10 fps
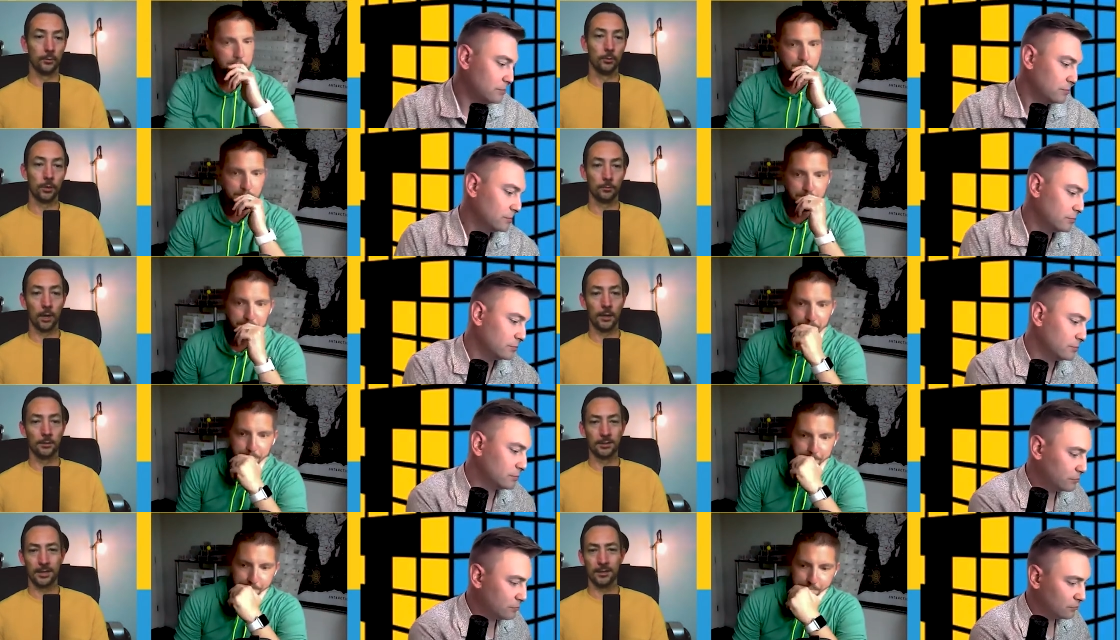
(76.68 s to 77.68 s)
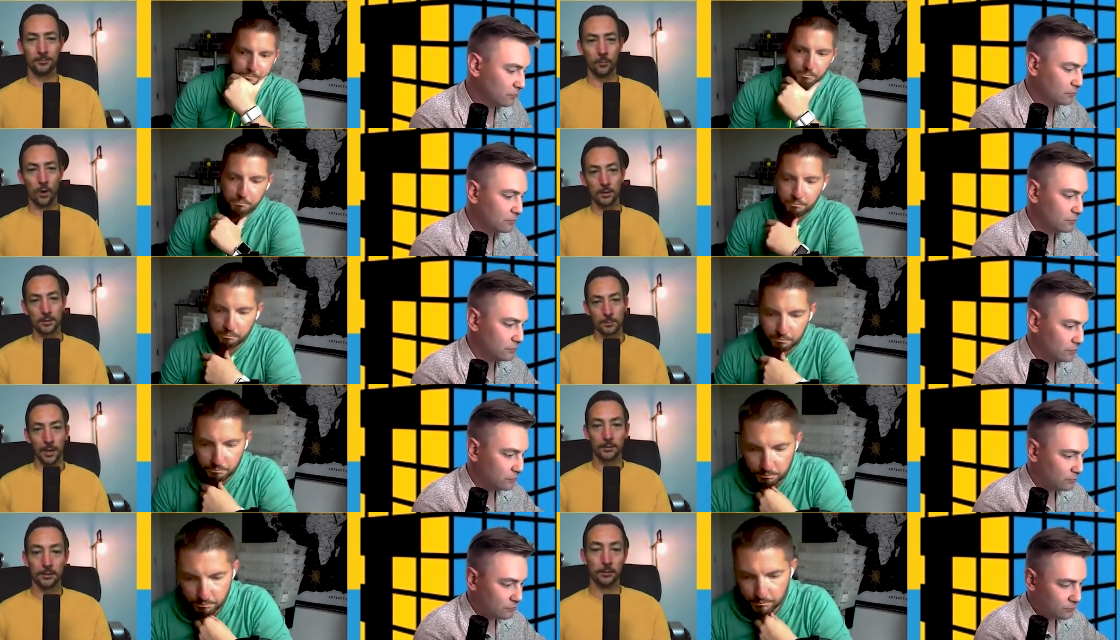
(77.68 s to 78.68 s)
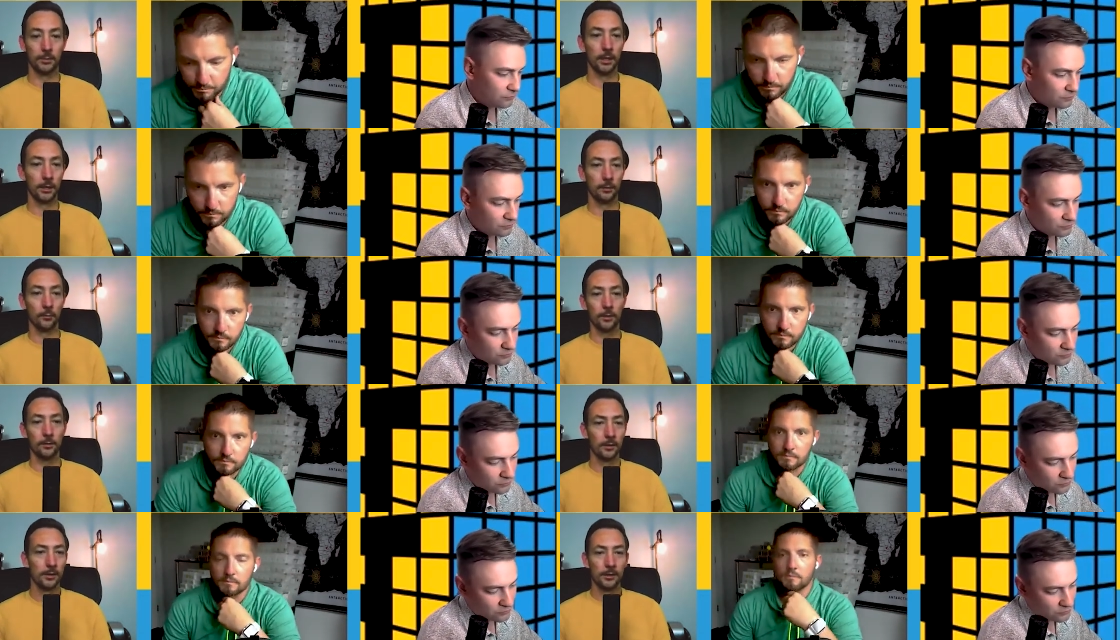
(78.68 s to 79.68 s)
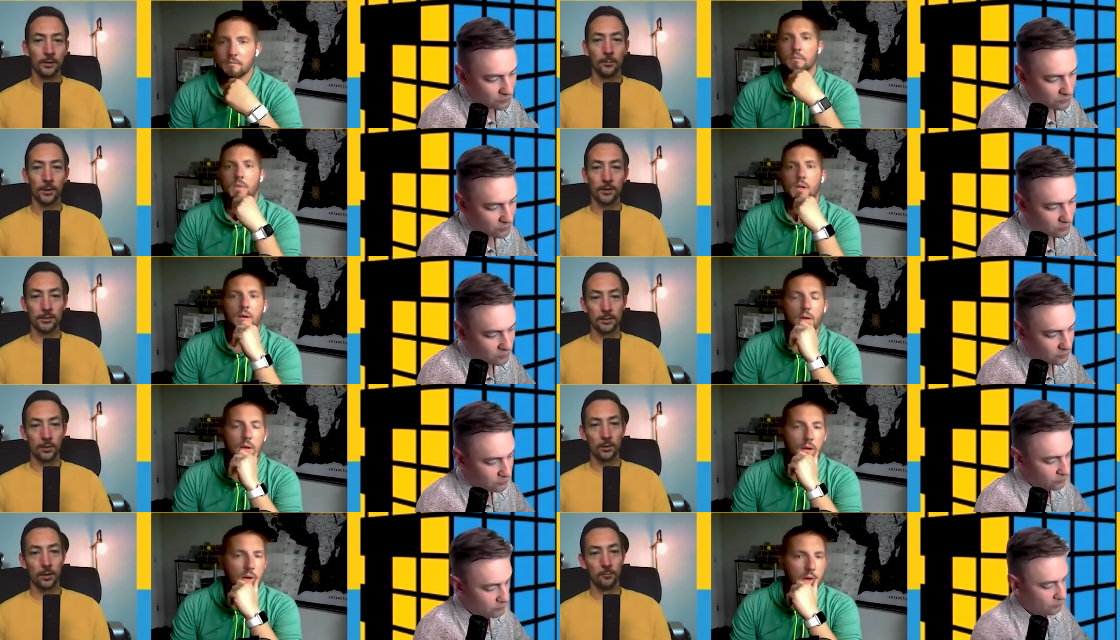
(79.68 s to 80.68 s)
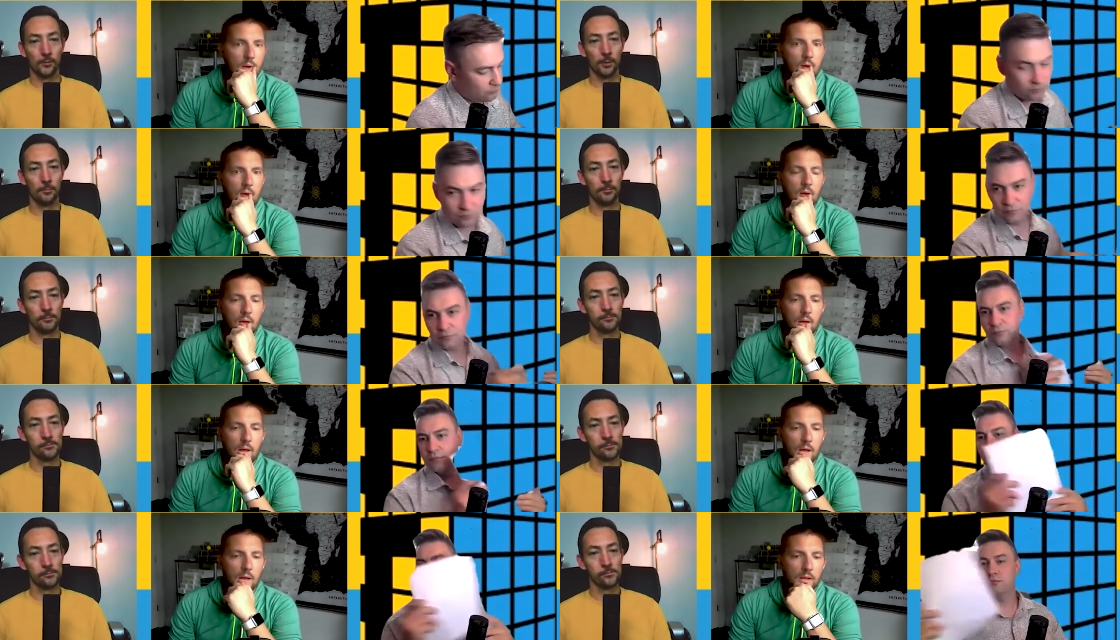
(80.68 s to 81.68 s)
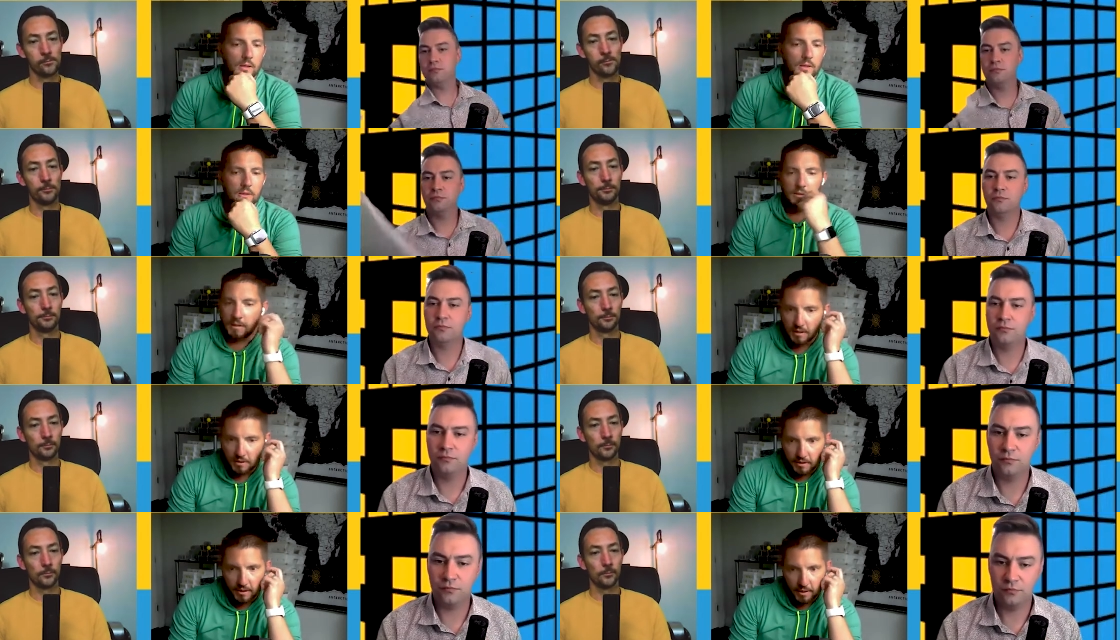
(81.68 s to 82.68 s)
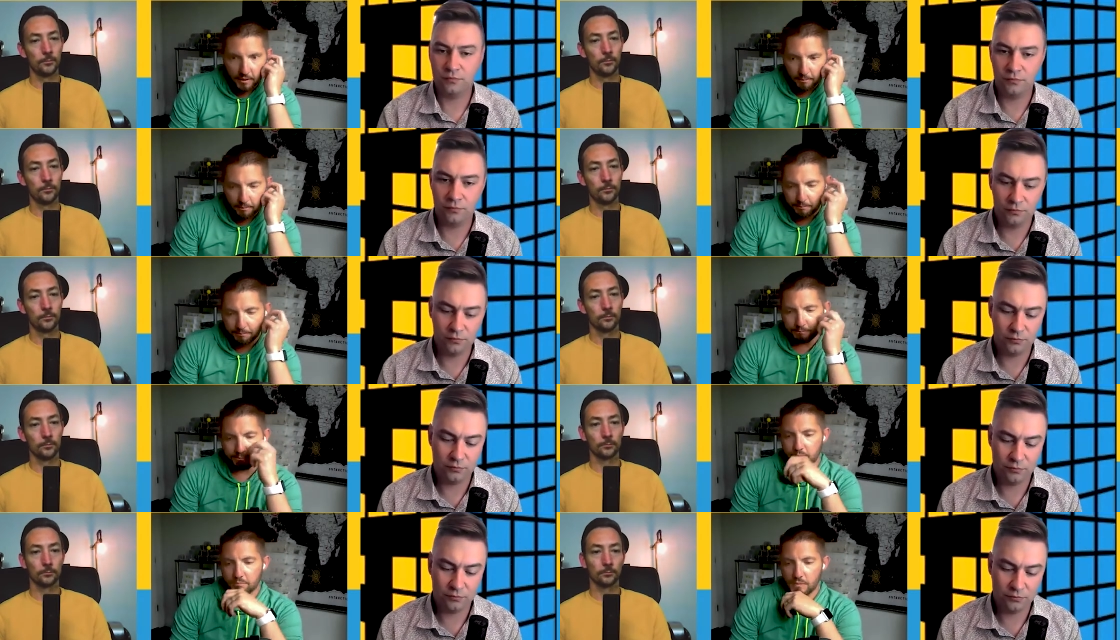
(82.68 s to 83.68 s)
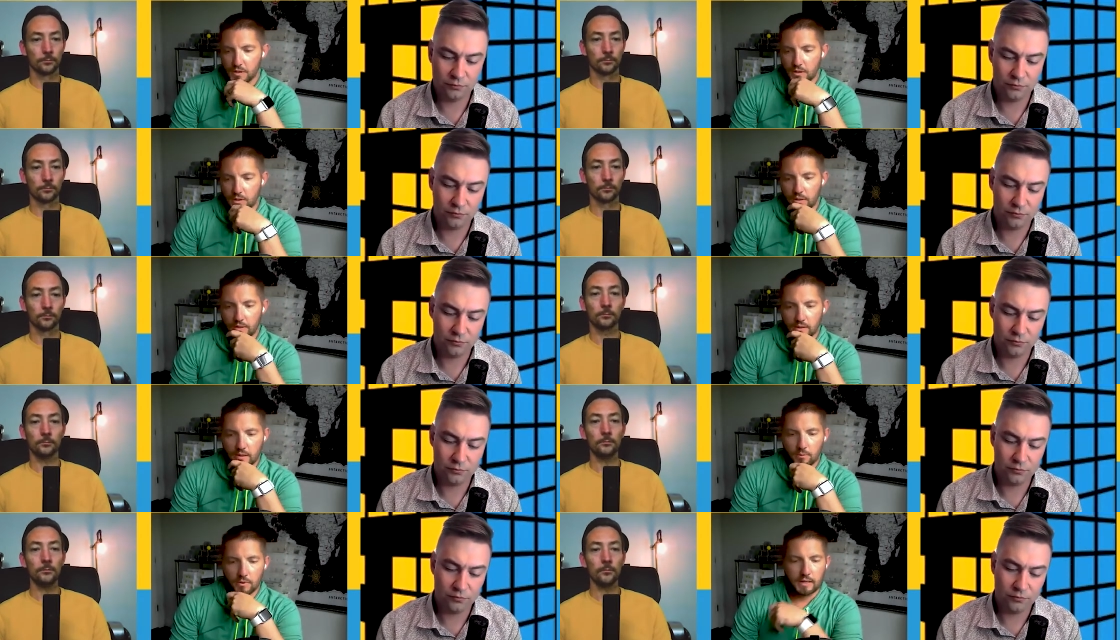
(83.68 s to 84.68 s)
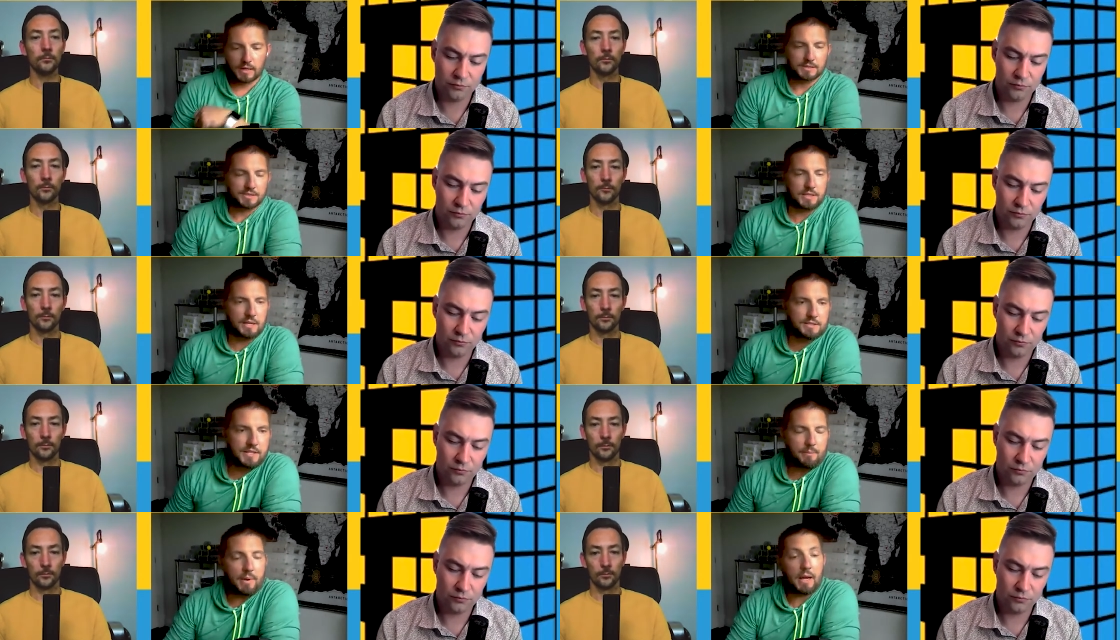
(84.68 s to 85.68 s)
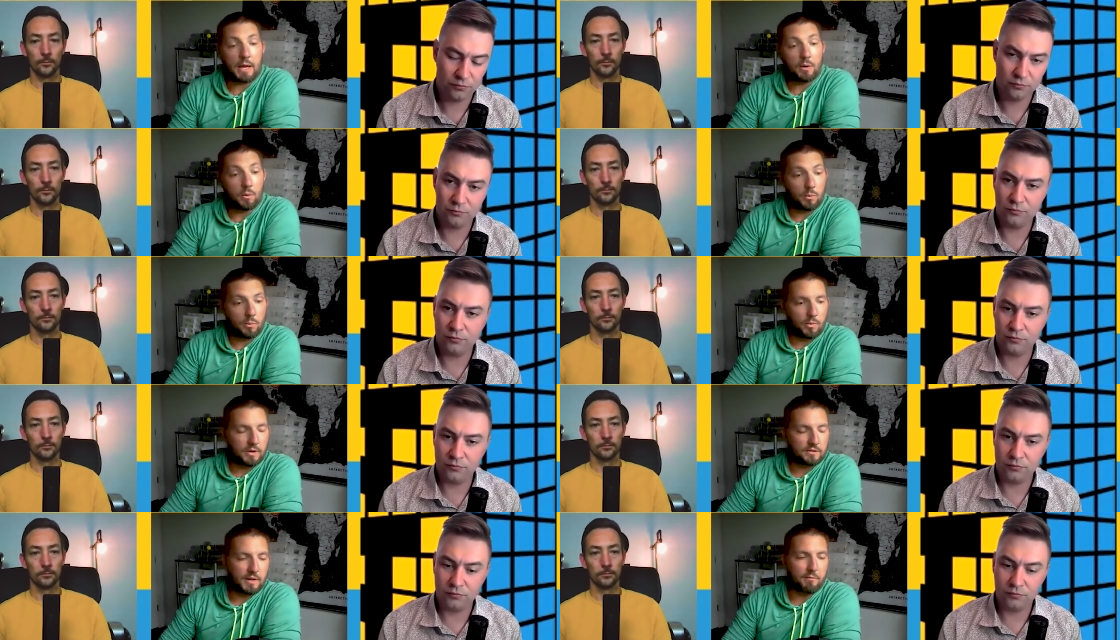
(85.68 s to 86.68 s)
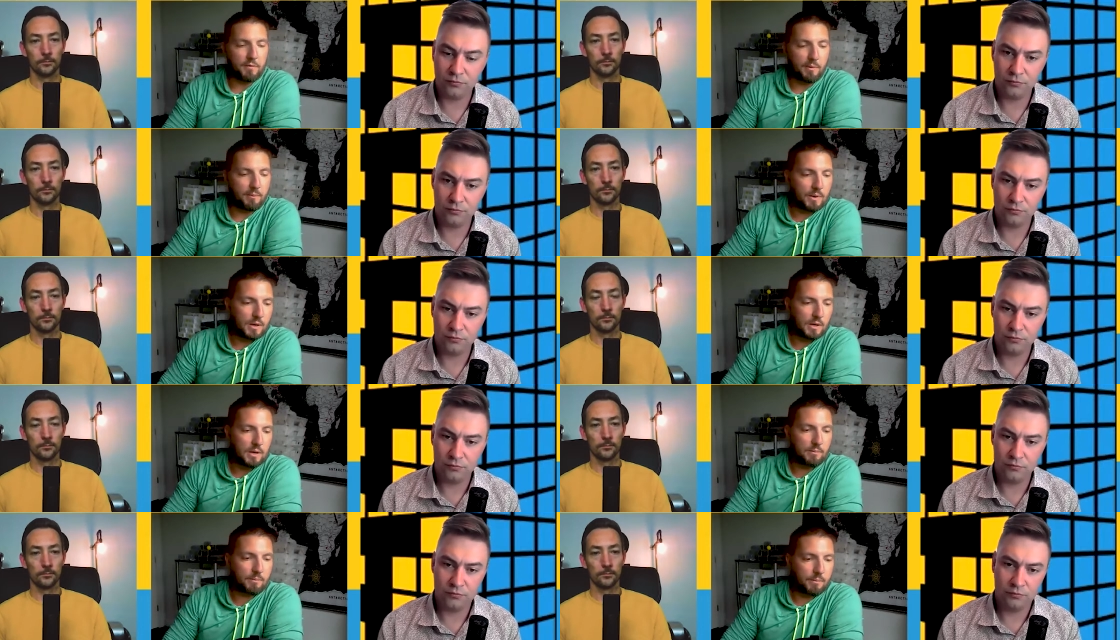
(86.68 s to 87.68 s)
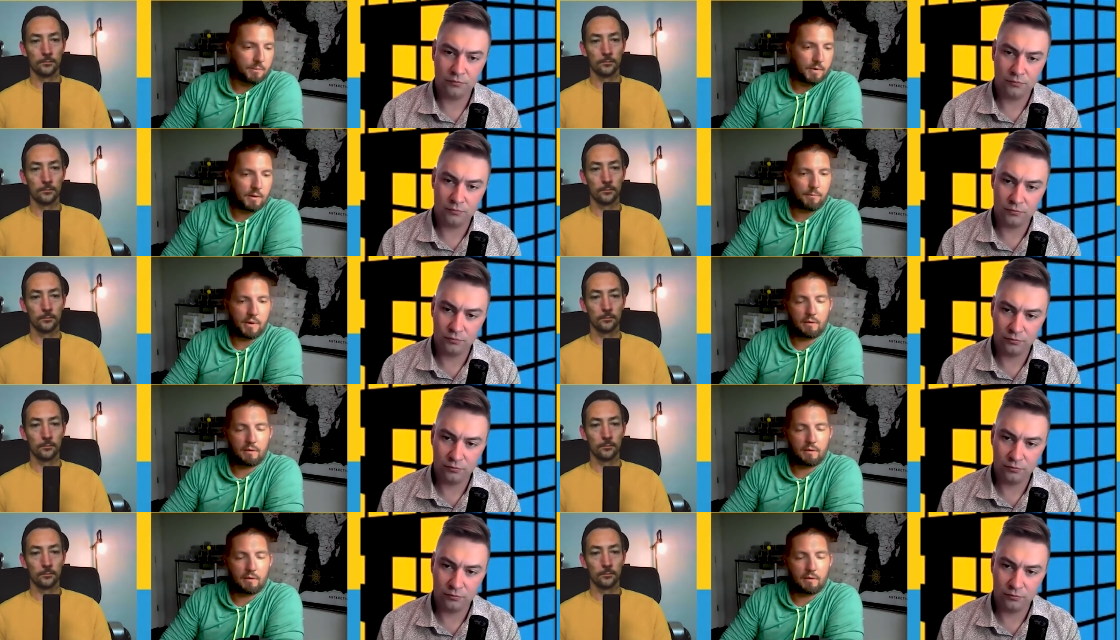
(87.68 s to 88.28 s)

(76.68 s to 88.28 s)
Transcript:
Speaker 1: If you wouldn't mind, just kind of walk us back to the beginning. Where where did this all come from?
Speaker 2: Um, you know, I think it really kind of, it stemmed back. I know where it stemmed from. Uh, uh, my,